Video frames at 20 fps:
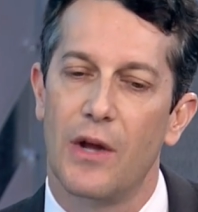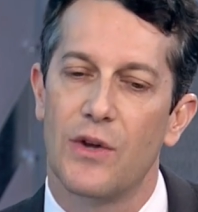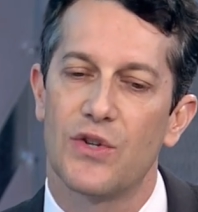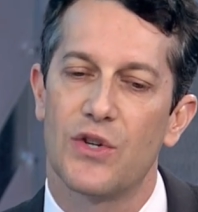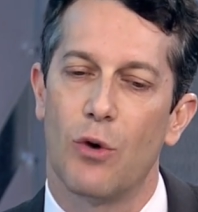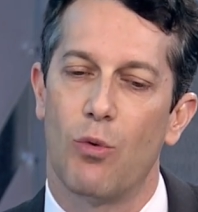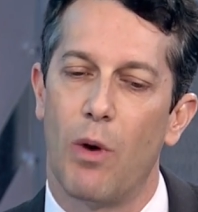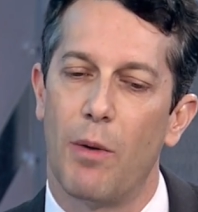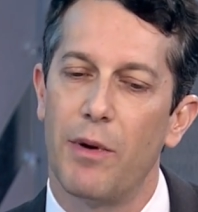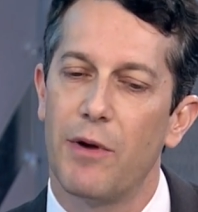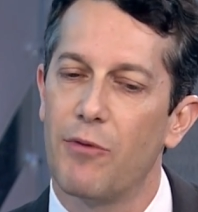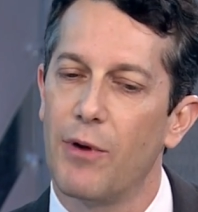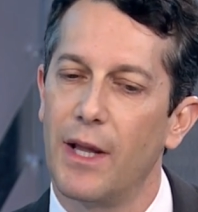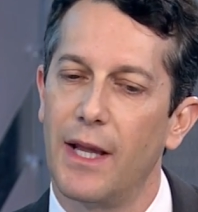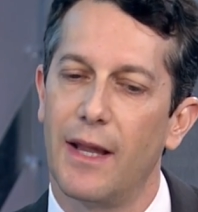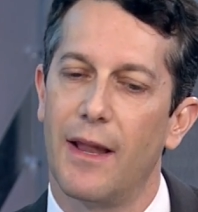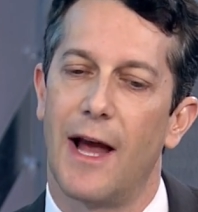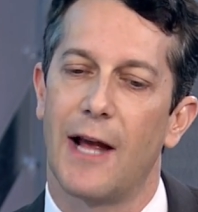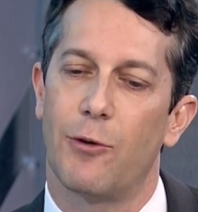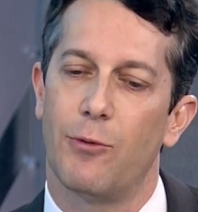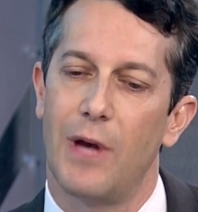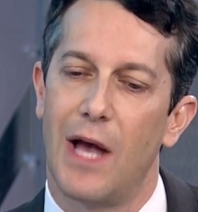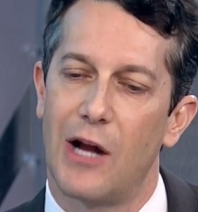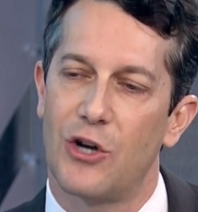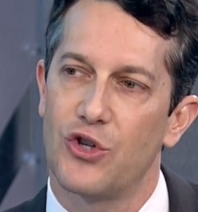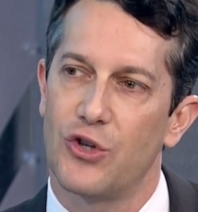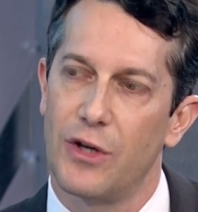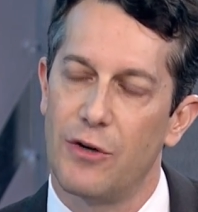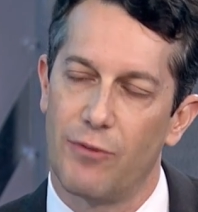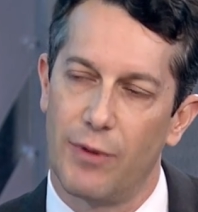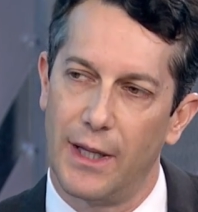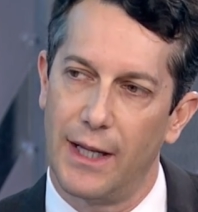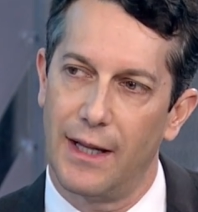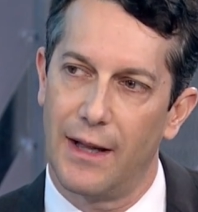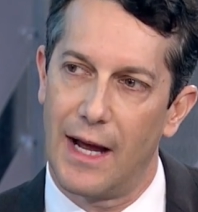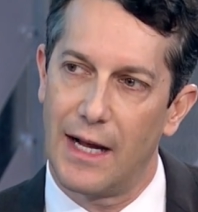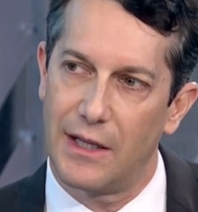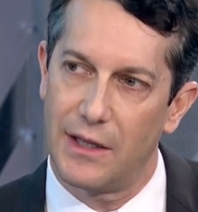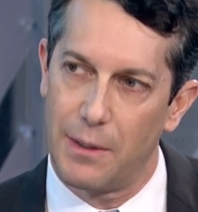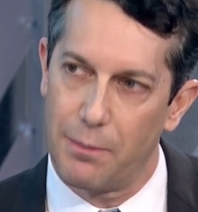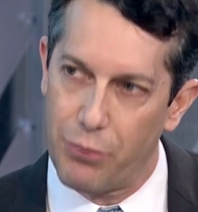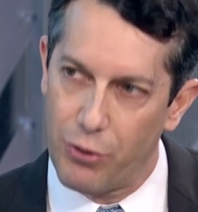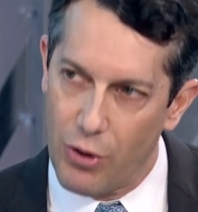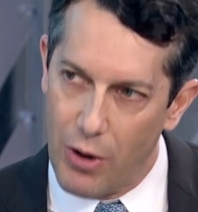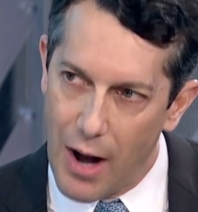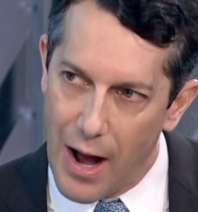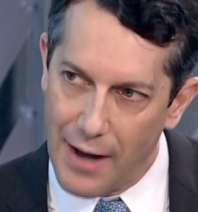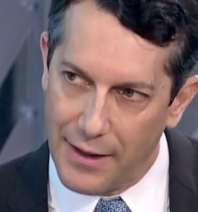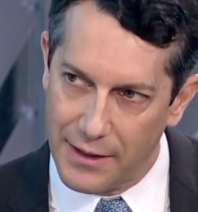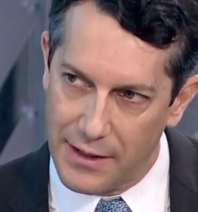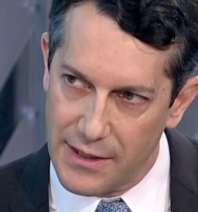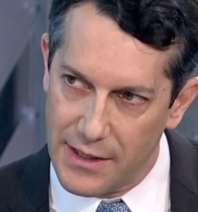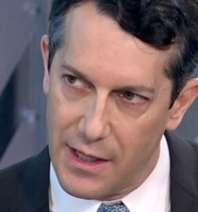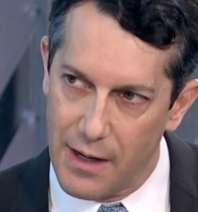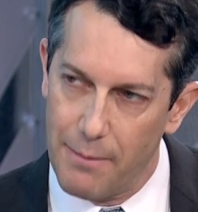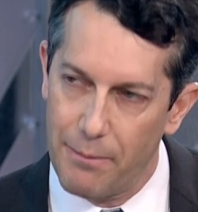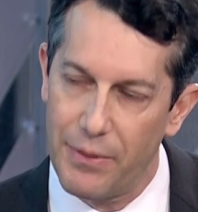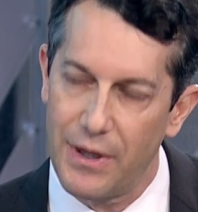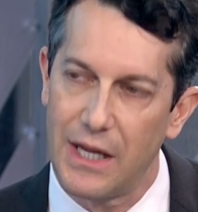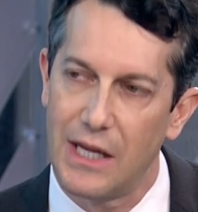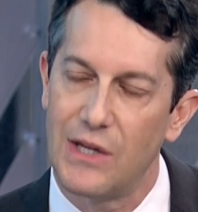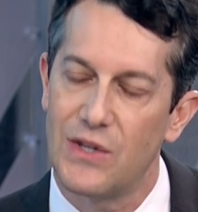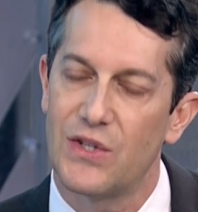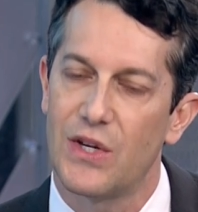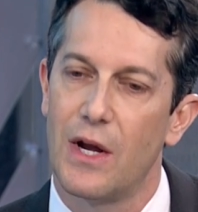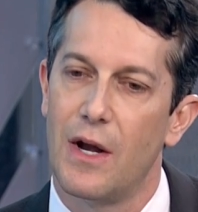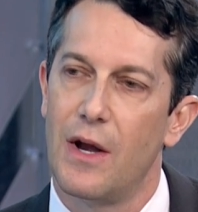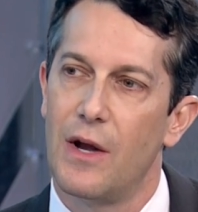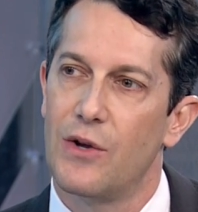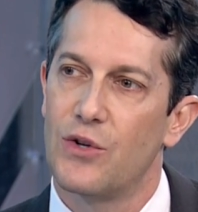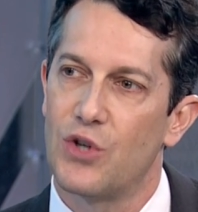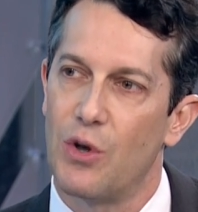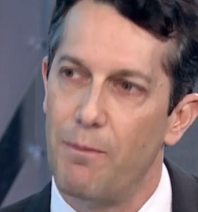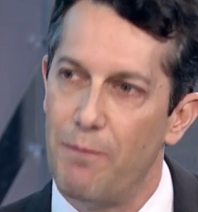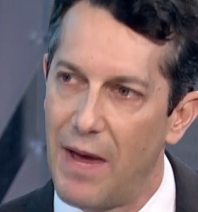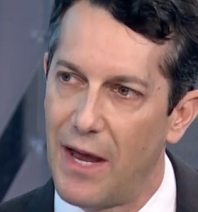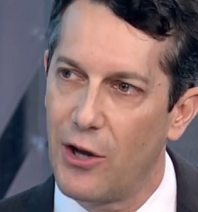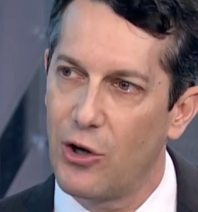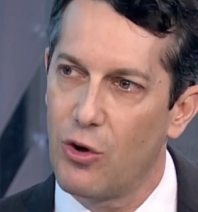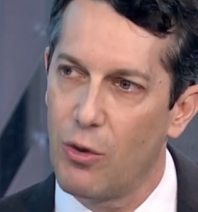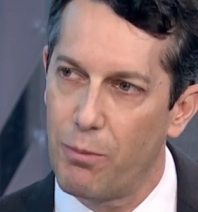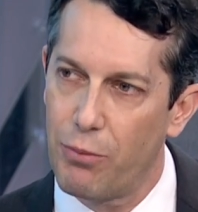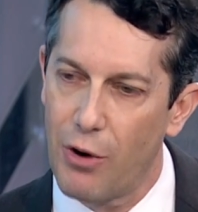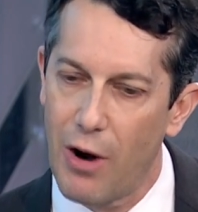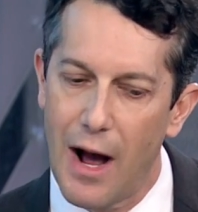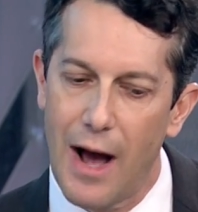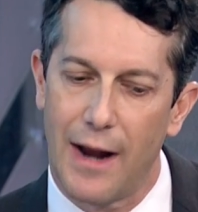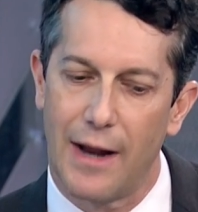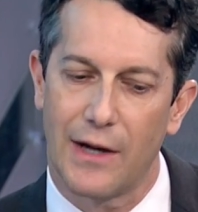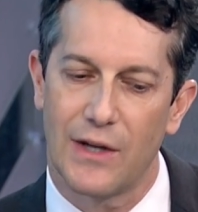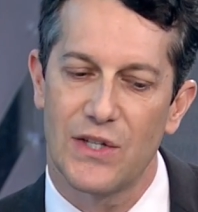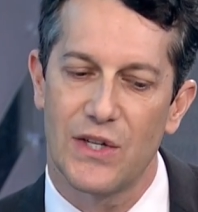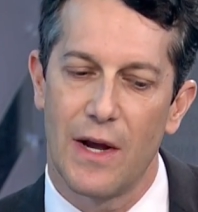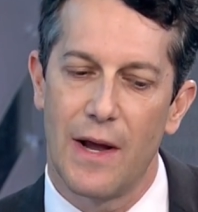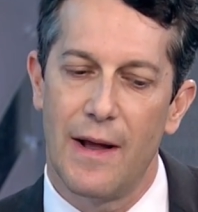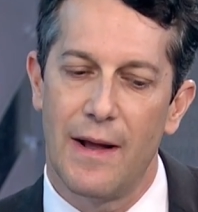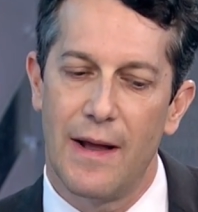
So what we really like, we actually really like the product companies, so medical products.